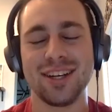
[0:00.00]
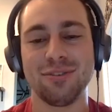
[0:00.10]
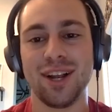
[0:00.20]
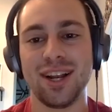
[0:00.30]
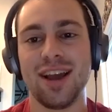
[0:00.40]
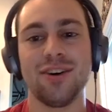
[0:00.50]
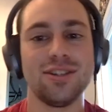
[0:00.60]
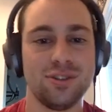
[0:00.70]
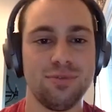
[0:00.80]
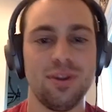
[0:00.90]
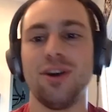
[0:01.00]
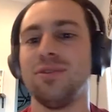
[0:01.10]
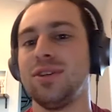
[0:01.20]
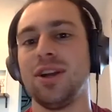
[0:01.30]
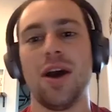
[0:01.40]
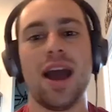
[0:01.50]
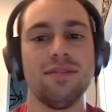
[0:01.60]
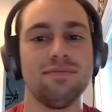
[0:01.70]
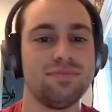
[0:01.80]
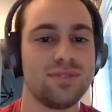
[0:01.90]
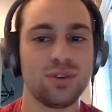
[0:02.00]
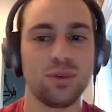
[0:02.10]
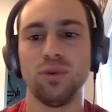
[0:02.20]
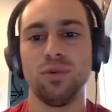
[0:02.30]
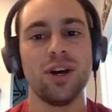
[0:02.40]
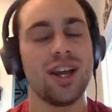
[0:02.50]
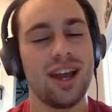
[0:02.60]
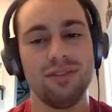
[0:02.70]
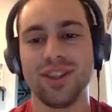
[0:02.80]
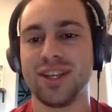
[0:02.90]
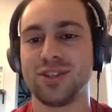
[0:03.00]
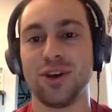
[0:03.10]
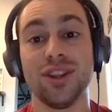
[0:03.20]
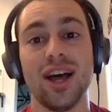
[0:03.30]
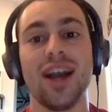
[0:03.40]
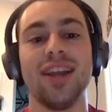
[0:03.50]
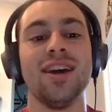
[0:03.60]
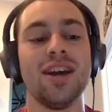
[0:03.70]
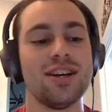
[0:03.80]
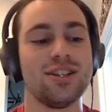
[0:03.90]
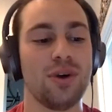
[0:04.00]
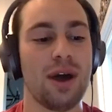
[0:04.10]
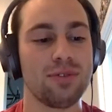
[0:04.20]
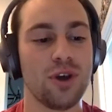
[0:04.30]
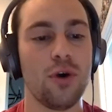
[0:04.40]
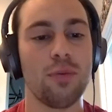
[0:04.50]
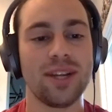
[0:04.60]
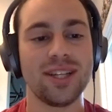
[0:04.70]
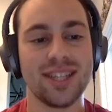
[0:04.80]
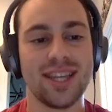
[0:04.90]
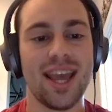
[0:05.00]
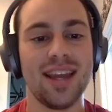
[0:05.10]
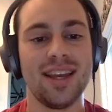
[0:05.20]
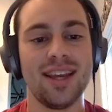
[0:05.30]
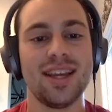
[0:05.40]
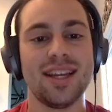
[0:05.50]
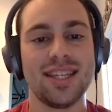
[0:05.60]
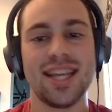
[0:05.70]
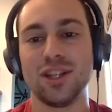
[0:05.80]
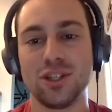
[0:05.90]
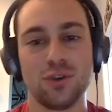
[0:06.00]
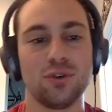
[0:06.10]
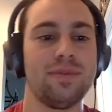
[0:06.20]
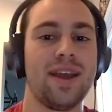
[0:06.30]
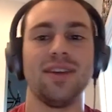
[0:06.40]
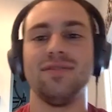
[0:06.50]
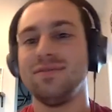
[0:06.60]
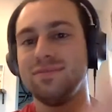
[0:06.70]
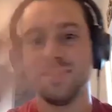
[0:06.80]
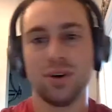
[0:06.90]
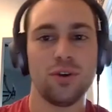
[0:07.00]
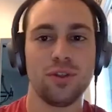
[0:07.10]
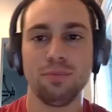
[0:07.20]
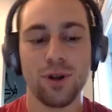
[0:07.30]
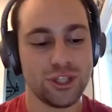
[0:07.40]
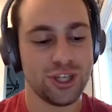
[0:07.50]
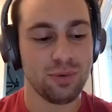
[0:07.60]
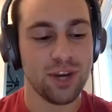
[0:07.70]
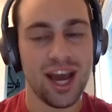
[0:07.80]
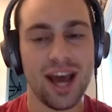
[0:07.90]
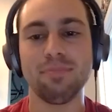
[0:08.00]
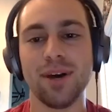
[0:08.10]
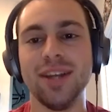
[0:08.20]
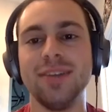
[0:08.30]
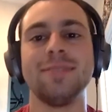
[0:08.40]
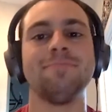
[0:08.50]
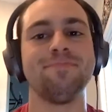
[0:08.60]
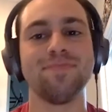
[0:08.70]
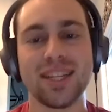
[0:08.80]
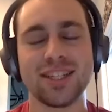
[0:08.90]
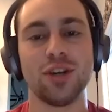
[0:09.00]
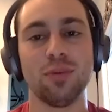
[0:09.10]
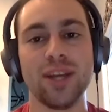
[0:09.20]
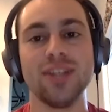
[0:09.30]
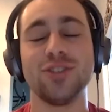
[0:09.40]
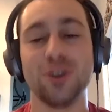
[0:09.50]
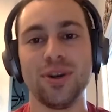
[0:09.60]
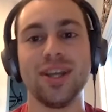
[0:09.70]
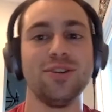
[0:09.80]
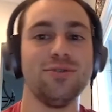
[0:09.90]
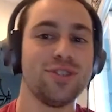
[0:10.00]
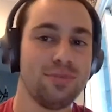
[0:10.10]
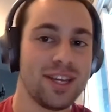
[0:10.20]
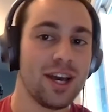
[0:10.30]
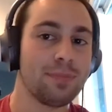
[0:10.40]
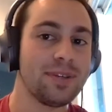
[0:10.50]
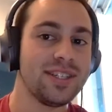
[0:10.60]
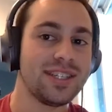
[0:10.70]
right now, as you know. I have school and whatnot. Everything's online. So I was hoping to get Dan the Turtle Man, all the merch and whatnot, but that's going to wait. So it used to be guppies.